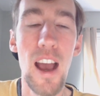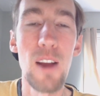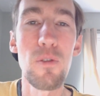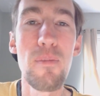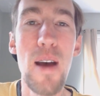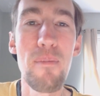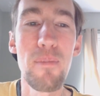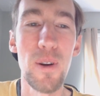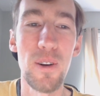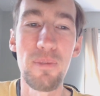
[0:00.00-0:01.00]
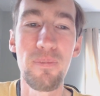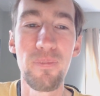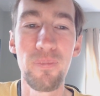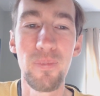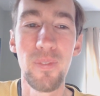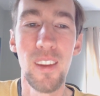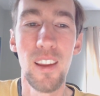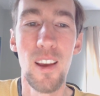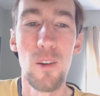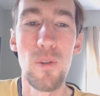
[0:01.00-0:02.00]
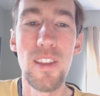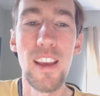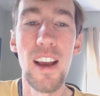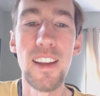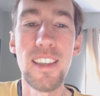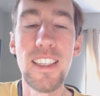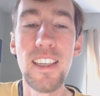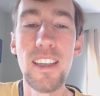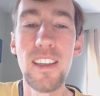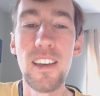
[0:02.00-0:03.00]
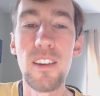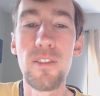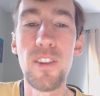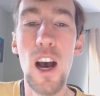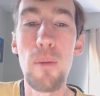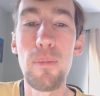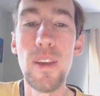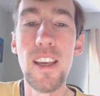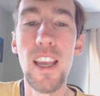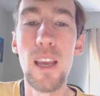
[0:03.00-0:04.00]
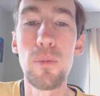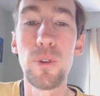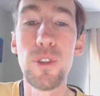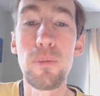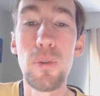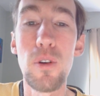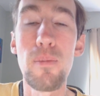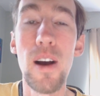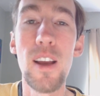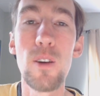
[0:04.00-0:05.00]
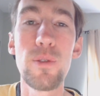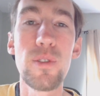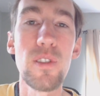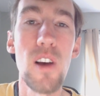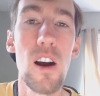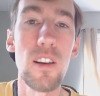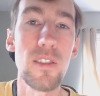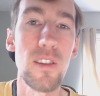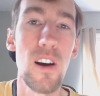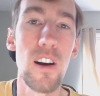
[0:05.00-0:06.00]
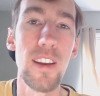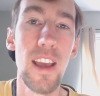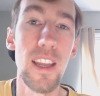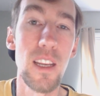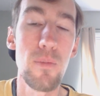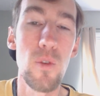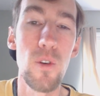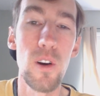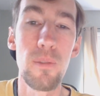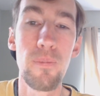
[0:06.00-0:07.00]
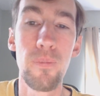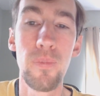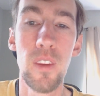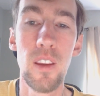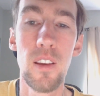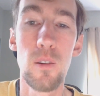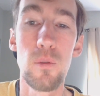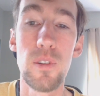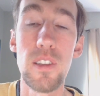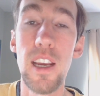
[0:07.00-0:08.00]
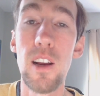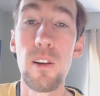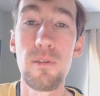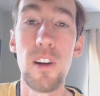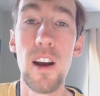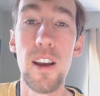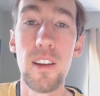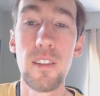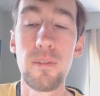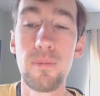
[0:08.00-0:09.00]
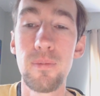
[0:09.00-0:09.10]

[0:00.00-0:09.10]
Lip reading: I remember when the idea of not being able to put my own socks on anymore was terrifying.